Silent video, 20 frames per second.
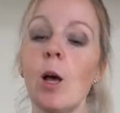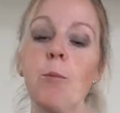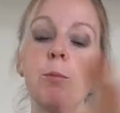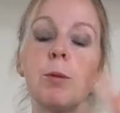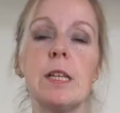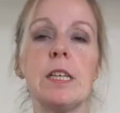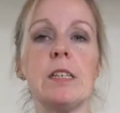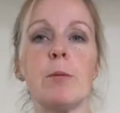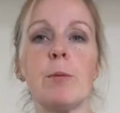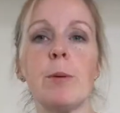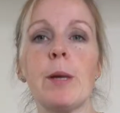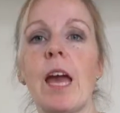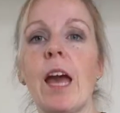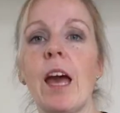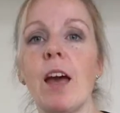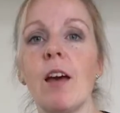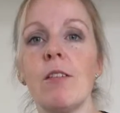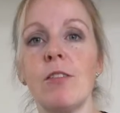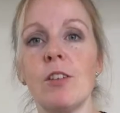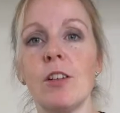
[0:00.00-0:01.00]
Please be
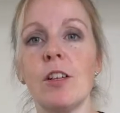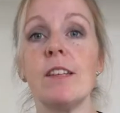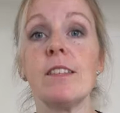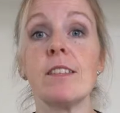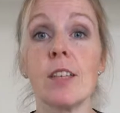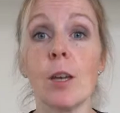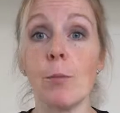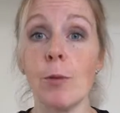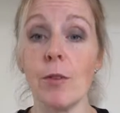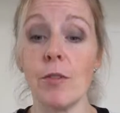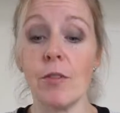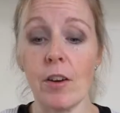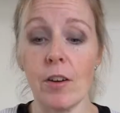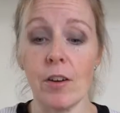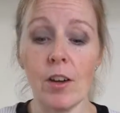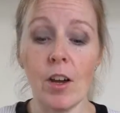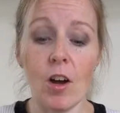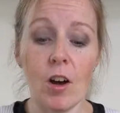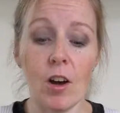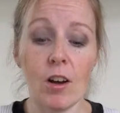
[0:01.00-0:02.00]
careful, it's going to be
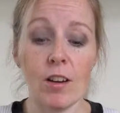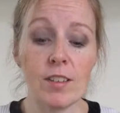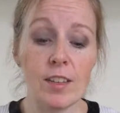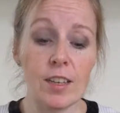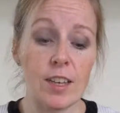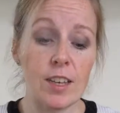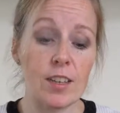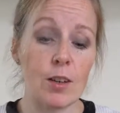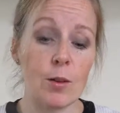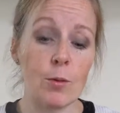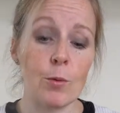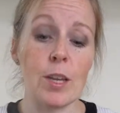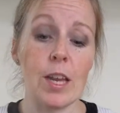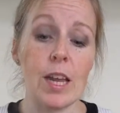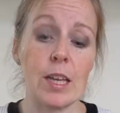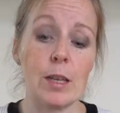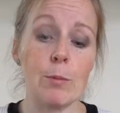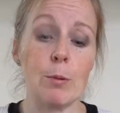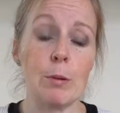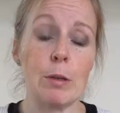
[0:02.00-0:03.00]
very hot and I don't want
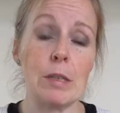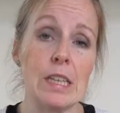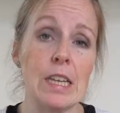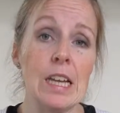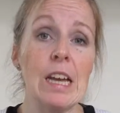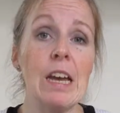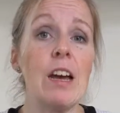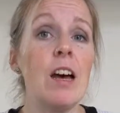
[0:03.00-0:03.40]
anybody